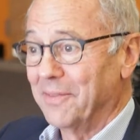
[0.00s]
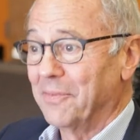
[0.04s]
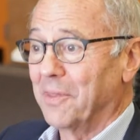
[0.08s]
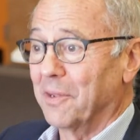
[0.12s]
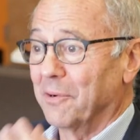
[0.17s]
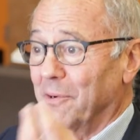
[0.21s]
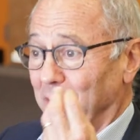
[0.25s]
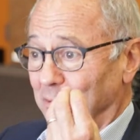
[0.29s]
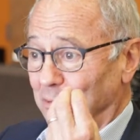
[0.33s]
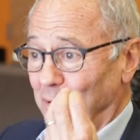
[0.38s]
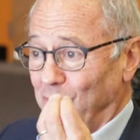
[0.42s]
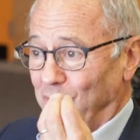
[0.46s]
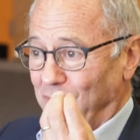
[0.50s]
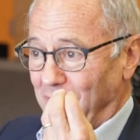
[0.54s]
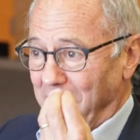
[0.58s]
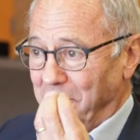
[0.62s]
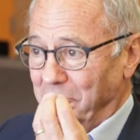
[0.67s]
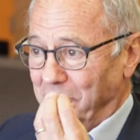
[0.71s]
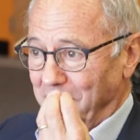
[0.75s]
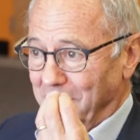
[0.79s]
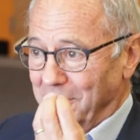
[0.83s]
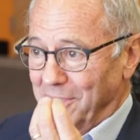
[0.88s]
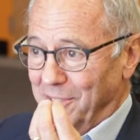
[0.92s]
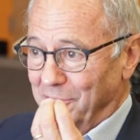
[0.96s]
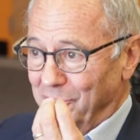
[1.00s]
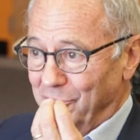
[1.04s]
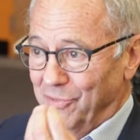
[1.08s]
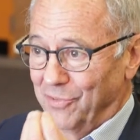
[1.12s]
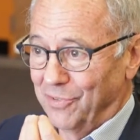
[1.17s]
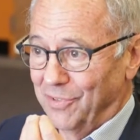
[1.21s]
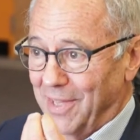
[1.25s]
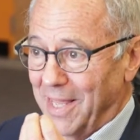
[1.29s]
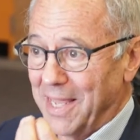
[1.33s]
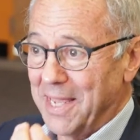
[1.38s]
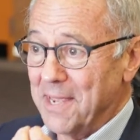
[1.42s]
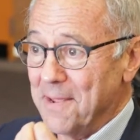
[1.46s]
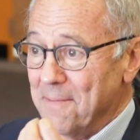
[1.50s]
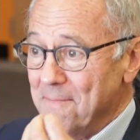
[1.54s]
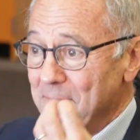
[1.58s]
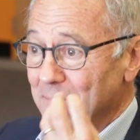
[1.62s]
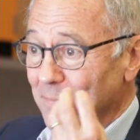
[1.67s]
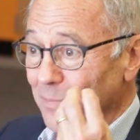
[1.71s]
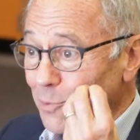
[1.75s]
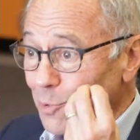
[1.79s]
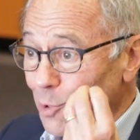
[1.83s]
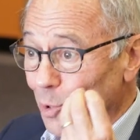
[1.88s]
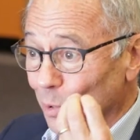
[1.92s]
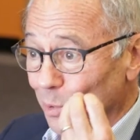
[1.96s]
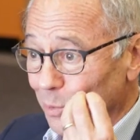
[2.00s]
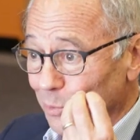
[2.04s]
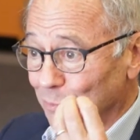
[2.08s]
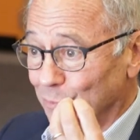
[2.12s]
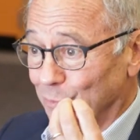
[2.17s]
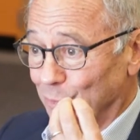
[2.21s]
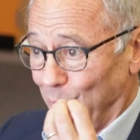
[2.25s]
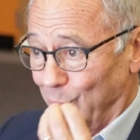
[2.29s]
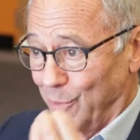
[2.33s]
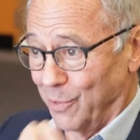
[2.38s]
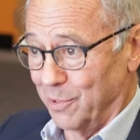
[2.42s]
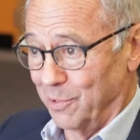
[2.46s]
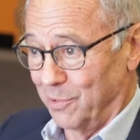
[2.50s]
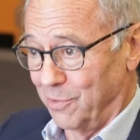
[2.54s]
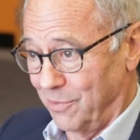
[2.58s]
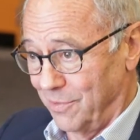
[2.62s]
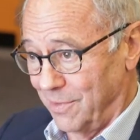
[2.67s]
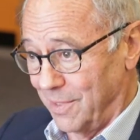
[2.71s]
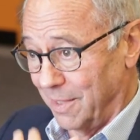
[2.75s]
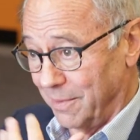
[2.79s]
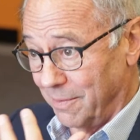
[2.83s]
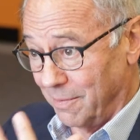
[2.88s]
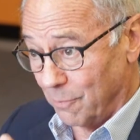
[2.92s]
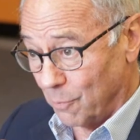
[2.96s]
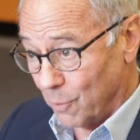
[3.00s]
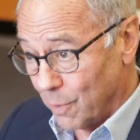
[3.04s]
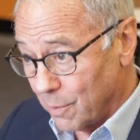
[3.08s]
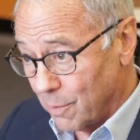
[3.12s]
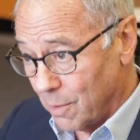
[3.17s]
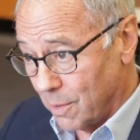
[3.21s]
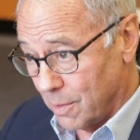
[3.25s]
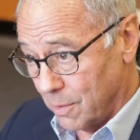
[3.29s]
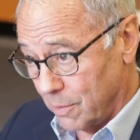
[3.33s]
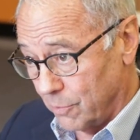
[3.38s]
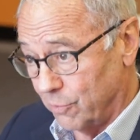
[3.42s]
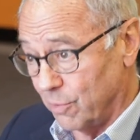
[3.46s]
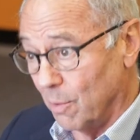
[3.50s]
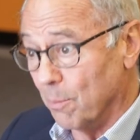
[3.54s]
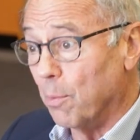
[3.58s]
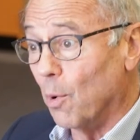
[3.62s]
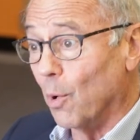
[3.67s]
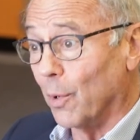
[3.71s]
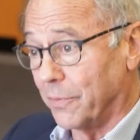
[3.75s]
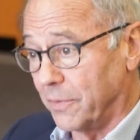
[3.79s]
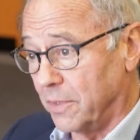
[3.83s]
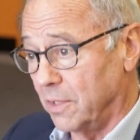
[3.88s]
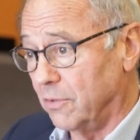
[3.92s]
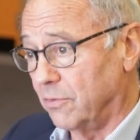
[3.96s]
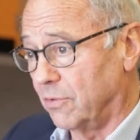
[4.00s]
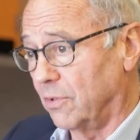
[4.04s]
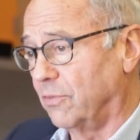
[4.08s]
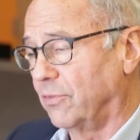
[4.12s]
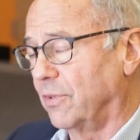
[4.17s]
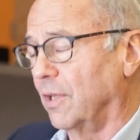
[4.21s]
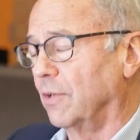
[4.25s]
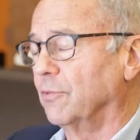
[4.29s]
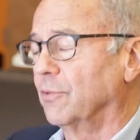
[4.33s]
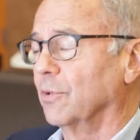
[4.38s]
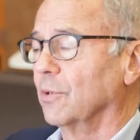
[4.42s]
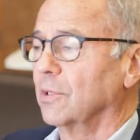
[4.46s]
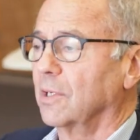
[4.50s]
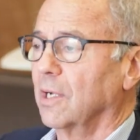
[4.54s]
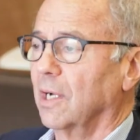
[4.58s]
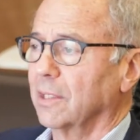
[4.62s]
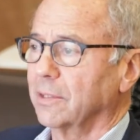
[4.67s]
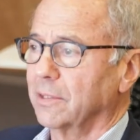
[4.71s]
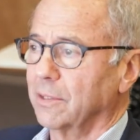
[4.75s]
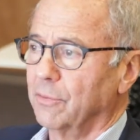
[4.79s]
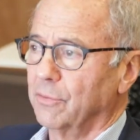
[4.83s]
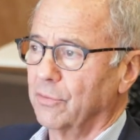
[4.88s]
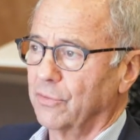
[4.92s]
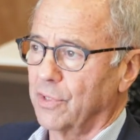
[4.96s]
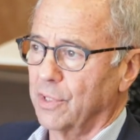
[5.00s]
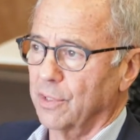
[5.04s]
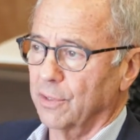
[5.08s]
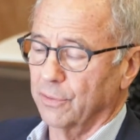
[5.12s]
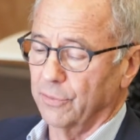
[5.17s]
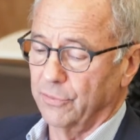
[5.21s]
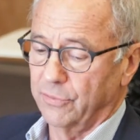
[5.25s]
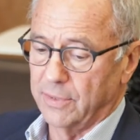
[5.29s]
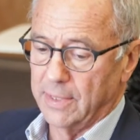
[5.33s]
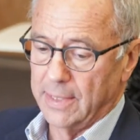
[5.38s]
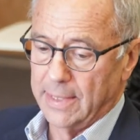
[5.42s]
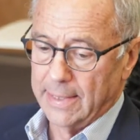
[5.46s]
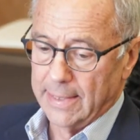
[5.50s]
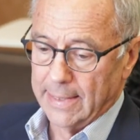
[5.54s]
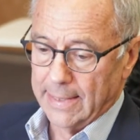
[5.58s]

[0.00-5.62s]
they're exercising these same neural circuits that uh, support these essential cognitive skills.